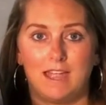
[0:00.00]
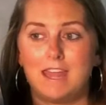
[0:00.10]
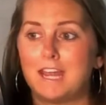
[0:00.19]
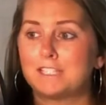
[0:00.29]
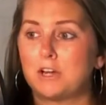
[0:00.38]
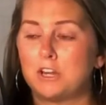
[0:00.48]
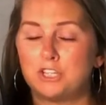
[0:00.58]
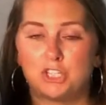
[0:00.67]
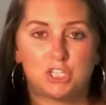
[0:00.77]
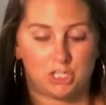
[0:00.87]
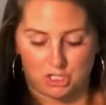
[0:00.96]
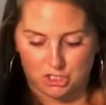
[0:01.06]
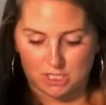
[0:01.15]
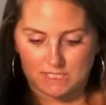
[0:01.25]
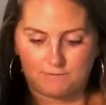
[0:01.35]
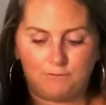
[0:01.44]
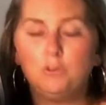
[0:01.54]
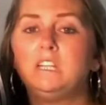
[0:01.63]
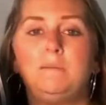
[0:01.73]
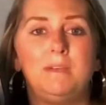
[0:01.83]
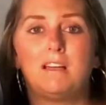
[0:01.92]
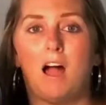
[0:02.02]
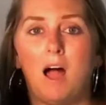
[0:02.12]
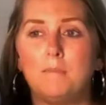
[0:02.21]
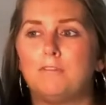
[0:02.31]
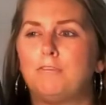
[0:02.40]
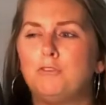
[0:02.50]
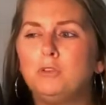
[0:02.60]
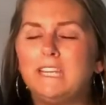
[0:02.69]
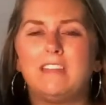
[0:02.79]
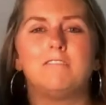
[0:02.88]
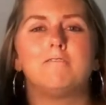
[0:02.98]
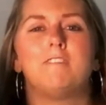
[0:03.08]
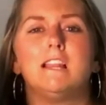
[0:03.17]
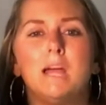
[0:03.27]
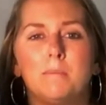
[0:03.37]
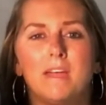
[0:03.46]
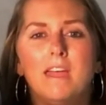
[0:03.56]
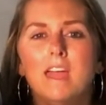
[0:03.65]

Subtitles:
And I started to just fully become and fully envelop